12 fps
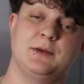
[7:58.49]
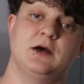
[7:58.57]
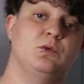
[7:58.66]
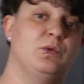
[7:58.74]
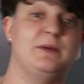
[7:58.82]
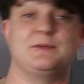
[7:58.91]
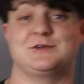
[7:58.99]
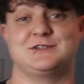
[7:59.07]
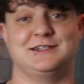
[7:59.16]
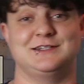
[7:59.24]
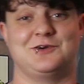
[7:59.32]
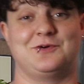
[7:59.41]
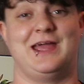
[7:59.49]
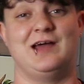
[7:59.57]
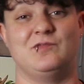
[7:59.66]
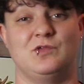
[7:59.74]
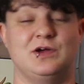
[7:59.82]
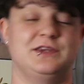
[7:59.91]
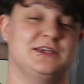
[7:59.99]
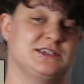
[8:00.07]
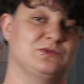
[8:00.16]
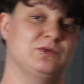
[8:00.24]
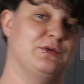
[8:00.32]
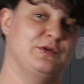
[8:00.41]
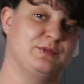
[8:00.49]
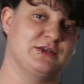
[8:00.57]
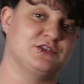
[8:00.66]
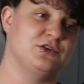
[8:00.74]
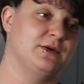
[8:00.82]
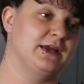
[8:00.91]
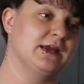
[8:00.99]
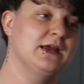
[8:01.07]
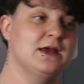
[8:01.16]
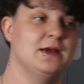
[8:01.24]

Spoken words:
but we personally don't have one. This is what we've been doing.